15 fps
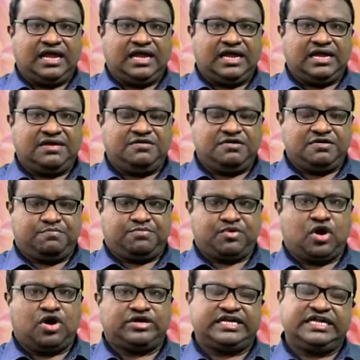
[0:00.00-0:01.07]

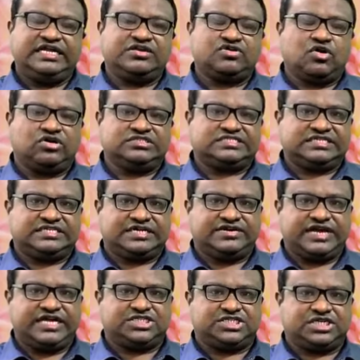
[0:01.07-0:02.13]
brought in
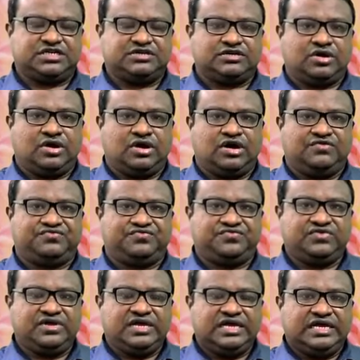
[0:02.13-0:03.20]
consideration
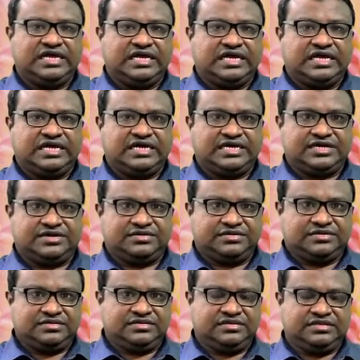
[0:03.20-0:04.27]
of
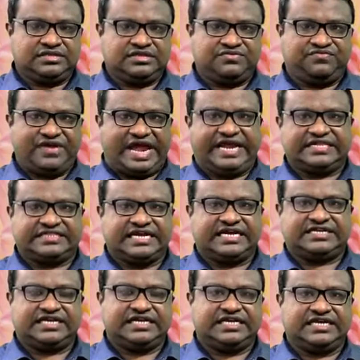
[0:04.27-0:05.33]
the fact
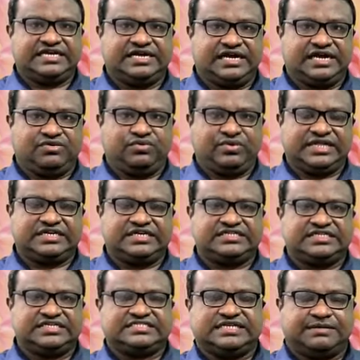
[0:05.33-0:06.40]
that whether
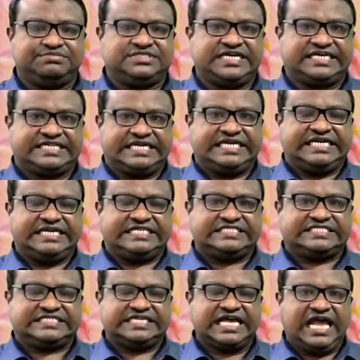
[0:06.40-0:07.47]
the subject
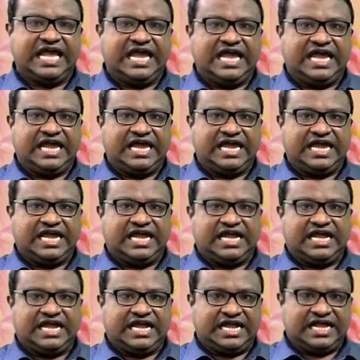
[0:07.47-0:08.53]
is
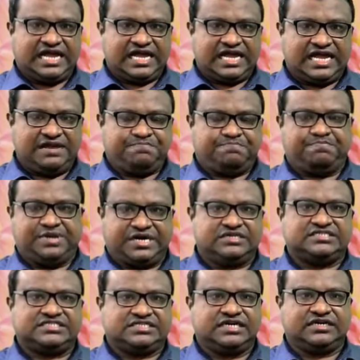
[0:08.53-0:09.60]
a
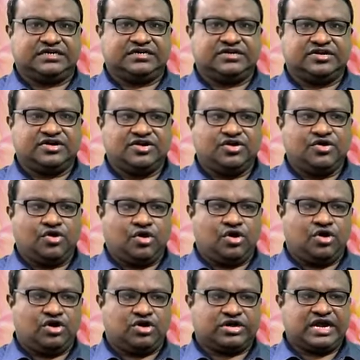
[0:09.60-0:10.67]
person
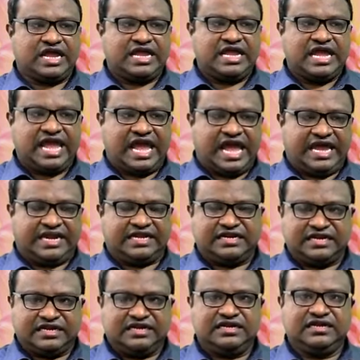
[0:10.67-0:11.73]
or
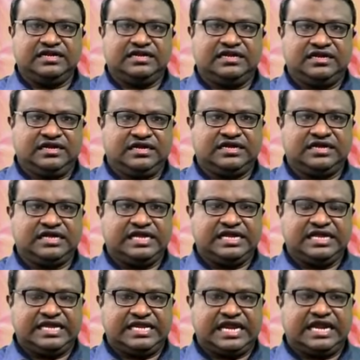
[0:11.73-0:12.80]
an
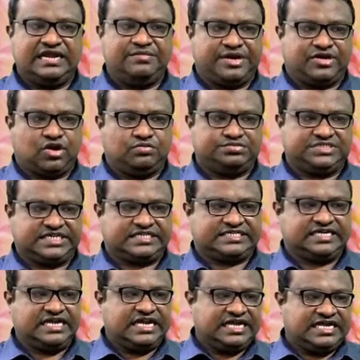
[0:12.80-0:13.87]
inanimate object.
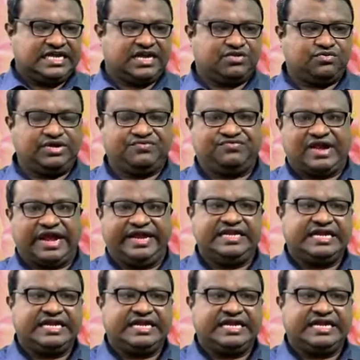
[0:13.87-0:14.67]
Here we find